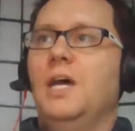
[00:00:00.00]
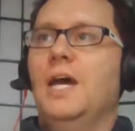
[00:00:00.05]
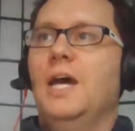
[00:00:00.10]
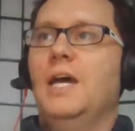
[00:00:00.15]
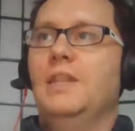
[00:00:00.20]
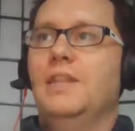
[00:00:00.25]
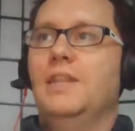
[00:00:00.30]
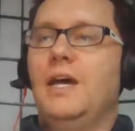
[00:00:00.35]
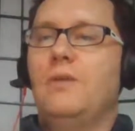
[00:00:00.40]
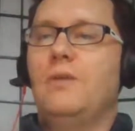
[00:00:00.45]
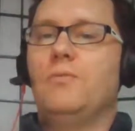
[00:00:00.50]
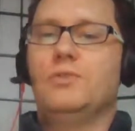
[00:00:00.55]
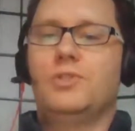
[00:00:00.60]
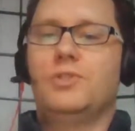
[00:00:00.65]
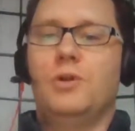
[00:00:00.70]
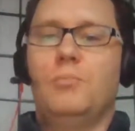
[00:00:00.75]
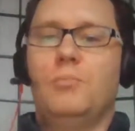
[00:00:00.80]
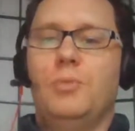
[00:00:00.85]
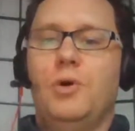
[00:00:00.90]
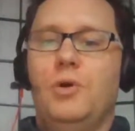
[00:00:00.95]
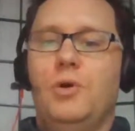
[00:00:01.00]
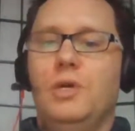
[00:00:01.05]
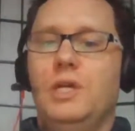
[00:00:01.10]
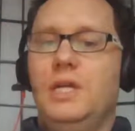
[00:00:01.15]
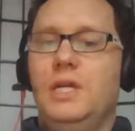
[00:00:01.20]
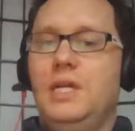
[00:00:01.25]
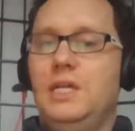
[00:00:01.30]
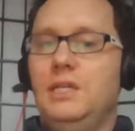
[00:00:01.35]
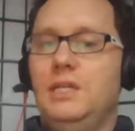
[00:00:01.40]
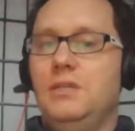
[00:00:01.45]
and that will jump
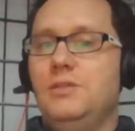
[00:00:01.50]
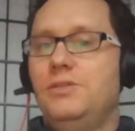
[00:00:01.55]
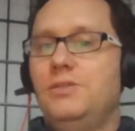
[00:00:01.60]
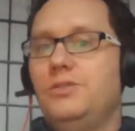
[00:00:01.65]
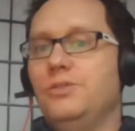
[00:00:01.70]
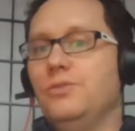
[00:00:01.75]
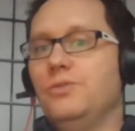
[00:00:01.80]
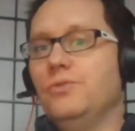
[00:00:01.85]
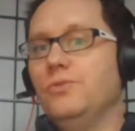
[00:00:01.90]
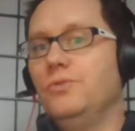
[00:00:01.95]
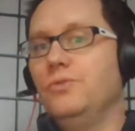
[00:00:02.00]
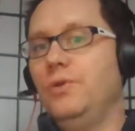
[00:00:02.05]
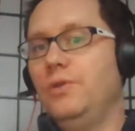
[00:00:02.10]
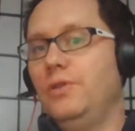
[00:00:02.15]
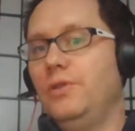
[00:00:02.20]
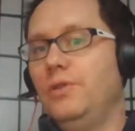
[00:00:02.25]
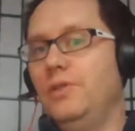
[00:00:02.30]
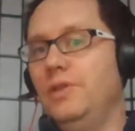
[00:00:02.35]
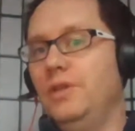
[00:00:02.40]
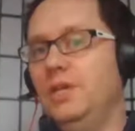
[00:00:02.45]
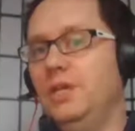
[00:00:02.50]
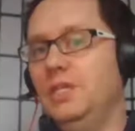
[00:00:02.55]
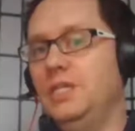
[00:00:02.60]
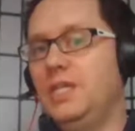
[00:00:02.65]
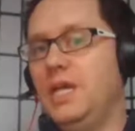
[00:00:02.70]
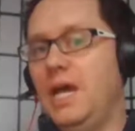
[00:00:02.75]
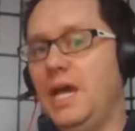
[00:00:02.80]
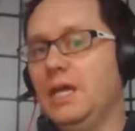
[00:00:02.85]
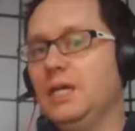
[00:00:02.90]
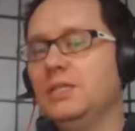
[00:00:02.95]
into the
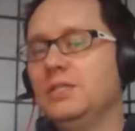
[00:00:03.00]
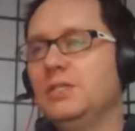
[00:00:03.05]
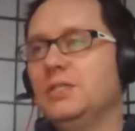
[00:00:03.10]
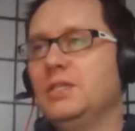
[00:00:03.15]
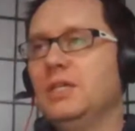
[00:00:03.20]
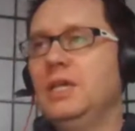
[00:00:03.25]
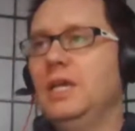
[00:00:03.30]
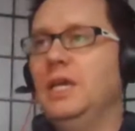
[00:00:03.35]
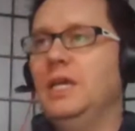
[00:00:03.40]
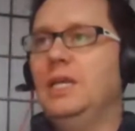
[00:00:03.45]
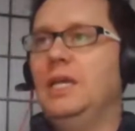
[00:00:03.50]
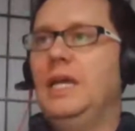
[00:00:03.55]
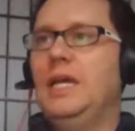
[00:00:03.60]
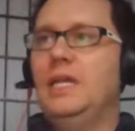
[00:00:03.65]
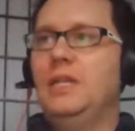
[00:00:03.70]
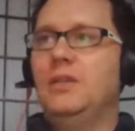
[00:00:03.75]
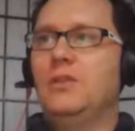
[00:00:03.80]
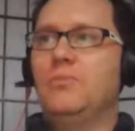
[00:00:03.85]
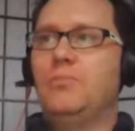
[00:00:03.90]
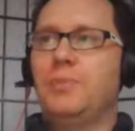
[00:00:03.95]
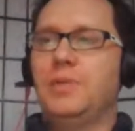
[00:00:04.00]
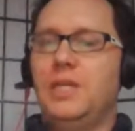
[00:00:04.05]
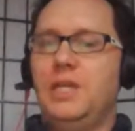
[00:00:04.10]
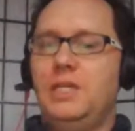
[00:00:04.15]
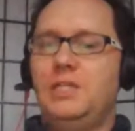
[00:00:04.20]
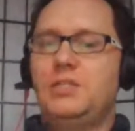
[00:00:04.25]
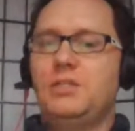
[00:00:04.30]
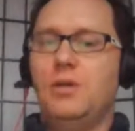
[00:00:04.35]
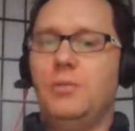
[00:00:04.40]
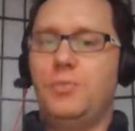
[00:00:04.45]
text in the
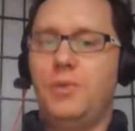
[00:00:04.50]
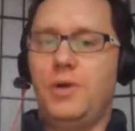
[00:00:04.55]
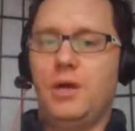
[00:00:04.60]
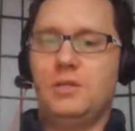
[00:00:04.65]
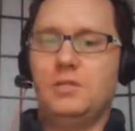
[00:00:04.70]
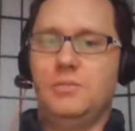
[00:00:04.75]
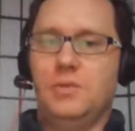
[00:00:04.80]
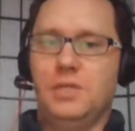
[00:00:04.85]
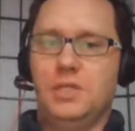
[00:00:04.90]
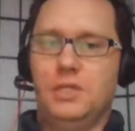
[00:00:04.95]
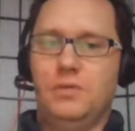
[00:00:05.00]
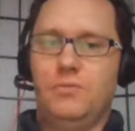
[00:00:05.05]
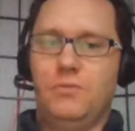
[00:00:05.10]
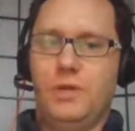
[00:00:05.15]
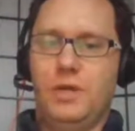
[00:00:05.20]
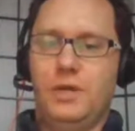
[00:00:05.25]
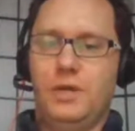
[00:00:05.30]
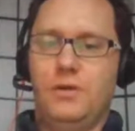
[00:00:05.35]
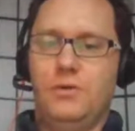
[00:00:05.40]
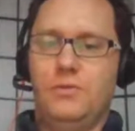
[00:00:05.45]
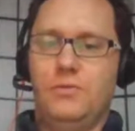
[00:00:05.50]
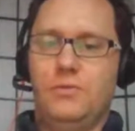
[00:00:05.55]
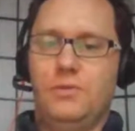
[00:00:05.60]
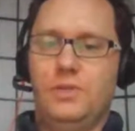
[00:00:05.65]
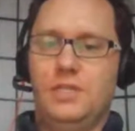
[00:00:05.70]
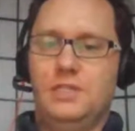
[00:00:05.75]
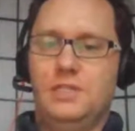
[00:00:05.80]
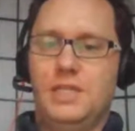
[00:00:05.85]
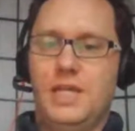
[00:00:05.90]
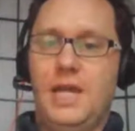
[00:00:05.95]
place approximately where
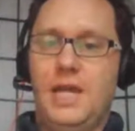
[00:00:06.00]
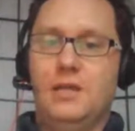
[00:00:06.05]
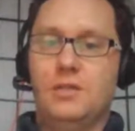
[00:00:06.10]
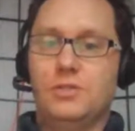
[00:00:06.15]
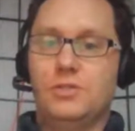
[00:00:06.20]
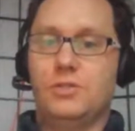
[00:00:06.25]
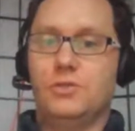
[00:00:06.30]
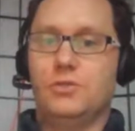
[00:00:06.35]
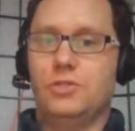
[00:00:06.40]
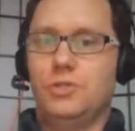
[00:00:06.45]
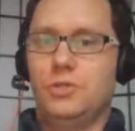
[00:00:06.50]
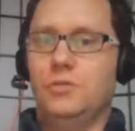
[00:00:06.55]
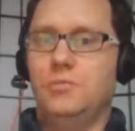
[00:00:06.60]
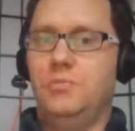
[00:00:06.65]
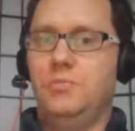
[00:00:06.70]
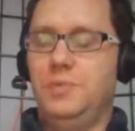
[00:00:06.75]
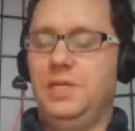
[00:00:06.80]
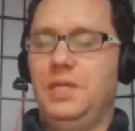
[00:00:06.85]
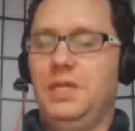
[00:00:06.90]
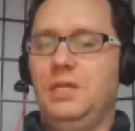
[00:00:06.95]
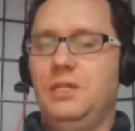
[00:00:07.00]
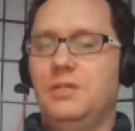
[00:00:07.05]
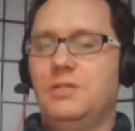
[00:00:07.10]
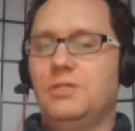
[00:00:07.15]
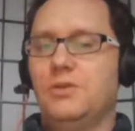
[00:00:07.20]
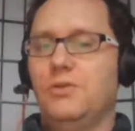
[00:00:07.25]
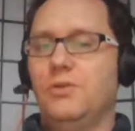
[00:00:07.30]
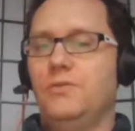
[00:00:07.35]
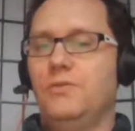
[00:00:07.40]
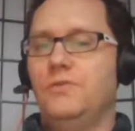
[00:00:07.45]
this answer should be.
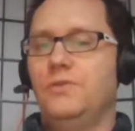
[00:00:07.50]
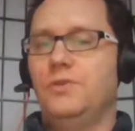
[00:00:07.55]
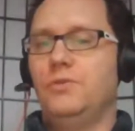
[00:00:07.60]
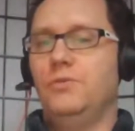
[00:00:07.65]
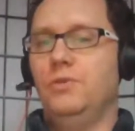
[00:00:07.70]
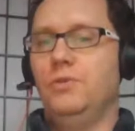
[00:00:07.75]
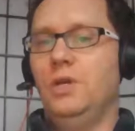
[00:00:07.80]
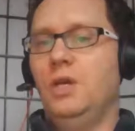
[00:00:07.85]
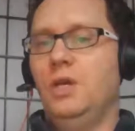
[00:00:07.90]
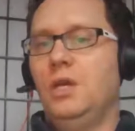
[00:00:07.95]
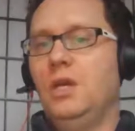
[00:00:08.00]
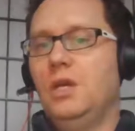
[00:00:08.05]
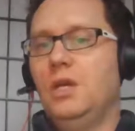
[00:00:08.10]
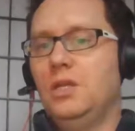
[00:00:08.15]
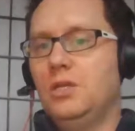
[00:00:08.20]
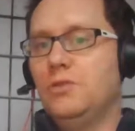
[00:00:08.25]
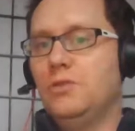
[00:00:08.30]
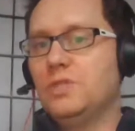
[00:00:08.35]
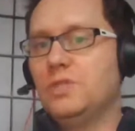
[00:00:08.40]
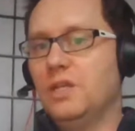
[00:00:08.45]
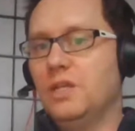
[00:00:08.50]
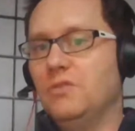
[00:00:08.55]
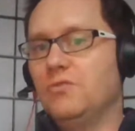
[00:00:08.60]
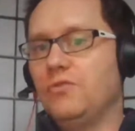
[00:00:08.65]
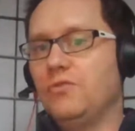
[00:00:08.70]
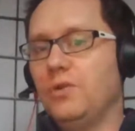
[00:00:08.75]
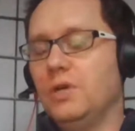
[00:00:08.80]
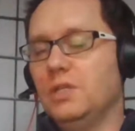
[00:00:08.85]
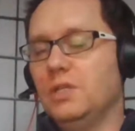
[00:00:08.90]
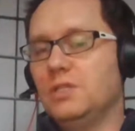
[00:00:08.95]
So if you use
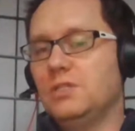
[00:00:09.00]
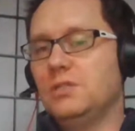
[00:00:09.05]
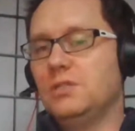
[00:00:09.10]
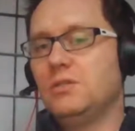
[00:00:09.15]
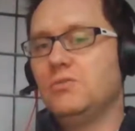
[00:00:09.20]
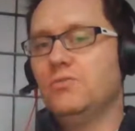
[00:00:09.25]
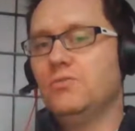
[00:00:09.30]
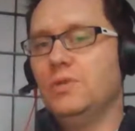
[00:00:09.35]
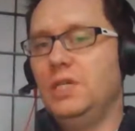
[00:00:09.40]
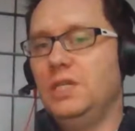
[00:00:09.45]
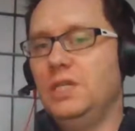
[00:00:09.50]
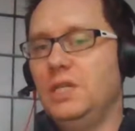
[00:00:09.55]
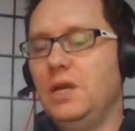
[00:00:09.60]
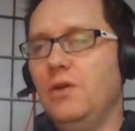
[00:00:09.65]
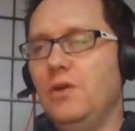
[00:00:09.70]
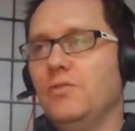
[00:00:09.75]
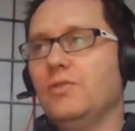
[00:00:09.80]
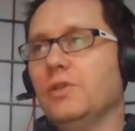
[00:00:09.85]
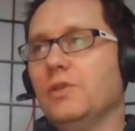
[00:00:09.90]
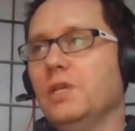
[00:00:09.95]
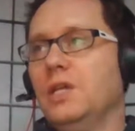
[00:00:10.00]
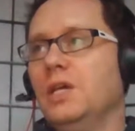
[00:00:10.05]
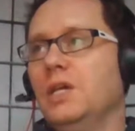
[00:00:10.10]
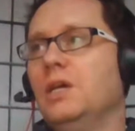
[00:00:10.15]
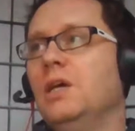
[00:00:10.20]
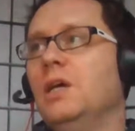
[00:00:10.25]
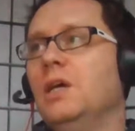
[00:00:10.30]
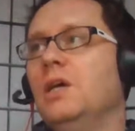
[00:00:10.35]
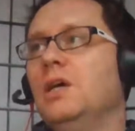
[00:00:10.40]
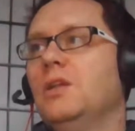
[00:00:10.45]
inference, read carefully,
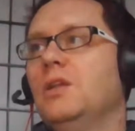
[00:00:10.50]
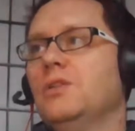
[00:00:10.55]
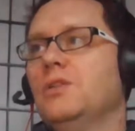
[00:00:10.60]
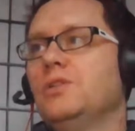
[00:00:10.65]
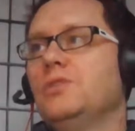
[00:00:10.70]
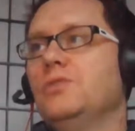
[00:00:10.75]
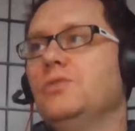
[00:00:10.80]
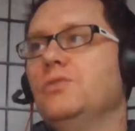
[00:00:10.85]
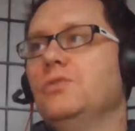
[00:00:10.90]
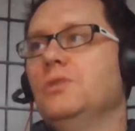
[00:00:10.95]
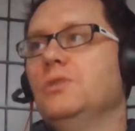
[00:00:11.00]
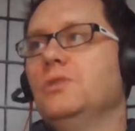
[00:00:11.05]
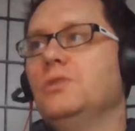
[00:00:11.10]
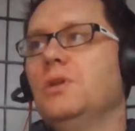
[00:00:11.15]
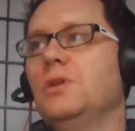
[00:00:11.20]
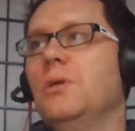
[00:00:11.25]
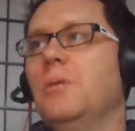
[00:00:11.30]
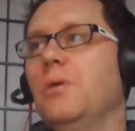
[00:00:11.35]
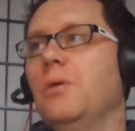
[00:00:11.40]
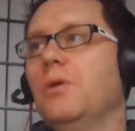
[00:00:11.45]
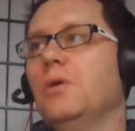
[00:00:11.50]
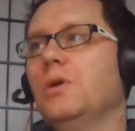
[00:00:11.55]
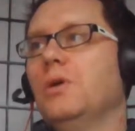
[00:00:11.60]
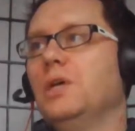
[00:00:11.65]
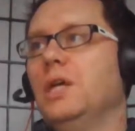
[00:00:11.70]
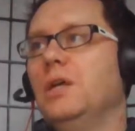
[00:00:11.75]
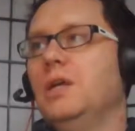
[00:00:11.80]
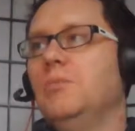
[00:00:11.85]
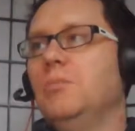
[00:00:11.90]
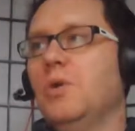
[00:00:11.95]
the student
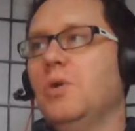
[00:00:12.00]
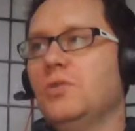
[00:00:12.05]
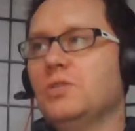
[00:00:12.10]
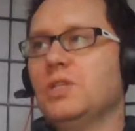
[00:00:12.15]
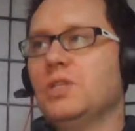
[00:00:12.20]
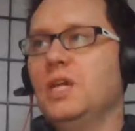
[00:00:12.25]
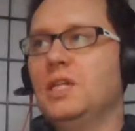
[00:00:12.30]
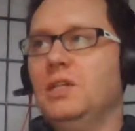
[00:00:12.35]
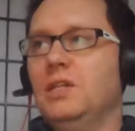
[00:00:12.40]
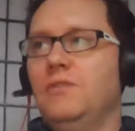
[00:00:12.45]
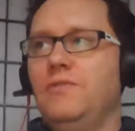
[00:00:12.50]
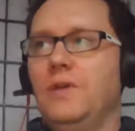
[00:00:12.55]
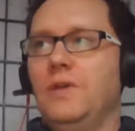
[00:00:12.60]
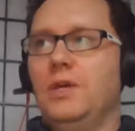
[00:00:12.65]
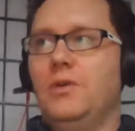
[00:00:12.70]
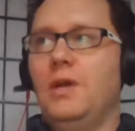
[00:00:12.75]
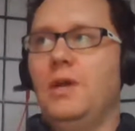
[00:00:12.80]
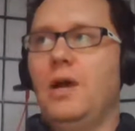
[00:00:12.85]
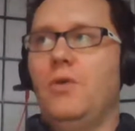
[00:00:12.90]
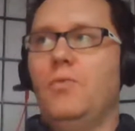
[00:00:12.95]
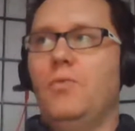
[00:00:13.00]
can most likely figure out